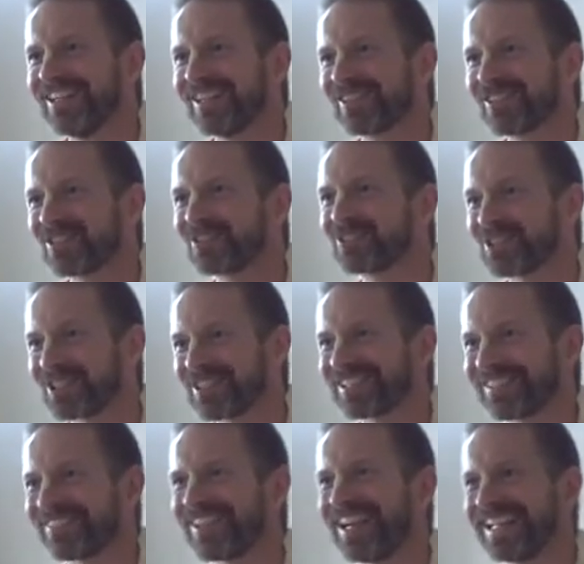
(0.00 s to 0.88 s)

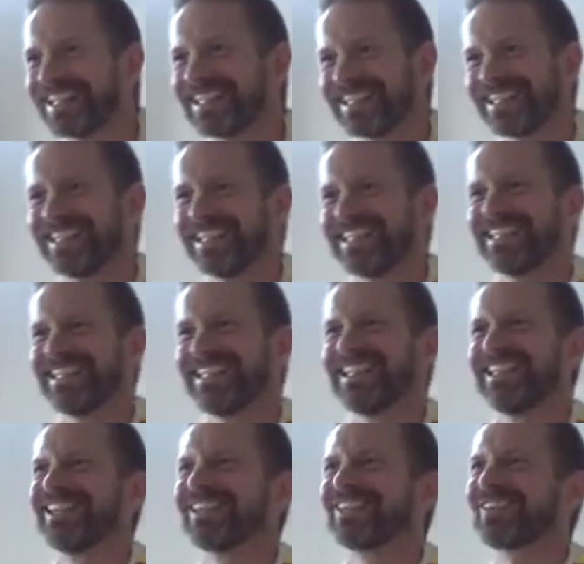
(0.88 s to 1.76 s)
Sutras, right?
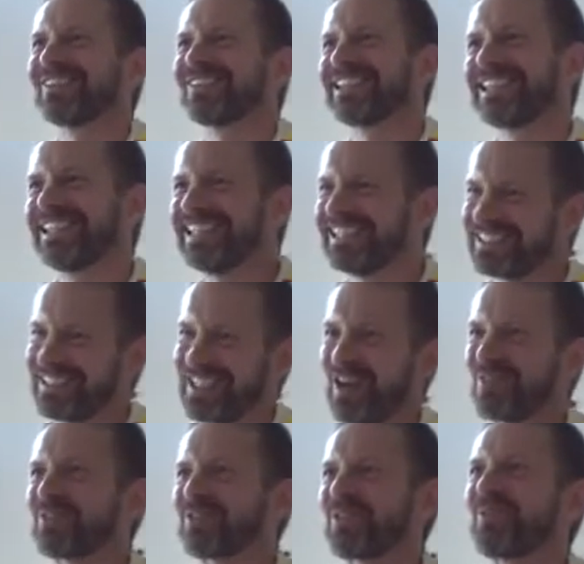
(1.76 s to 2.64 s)
So it
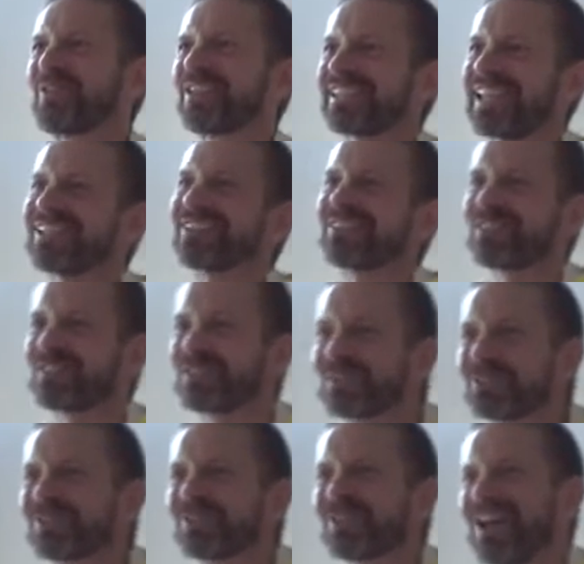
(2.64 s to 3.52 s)
comes from the Sanskrit
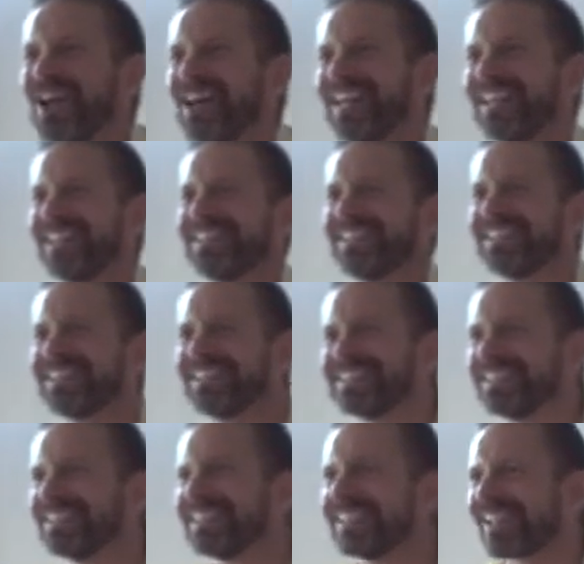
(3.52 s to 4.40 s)
sutra,
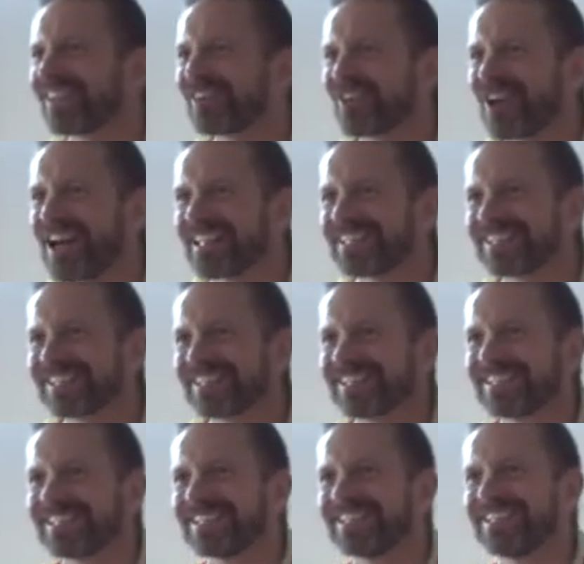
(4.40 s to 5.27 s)
threads.
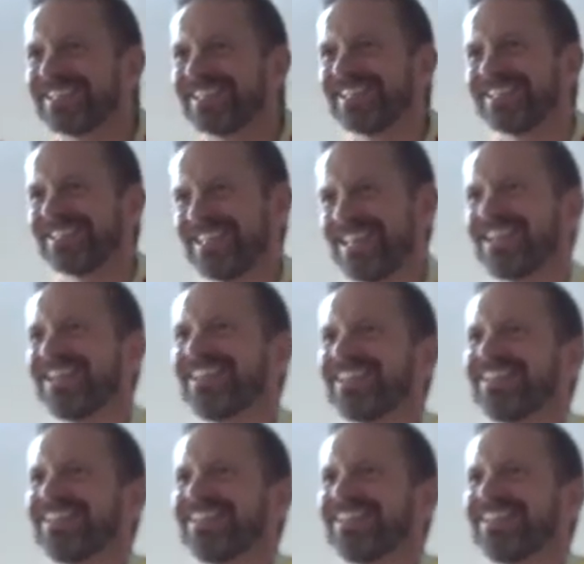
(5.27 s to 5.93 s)
Yeah.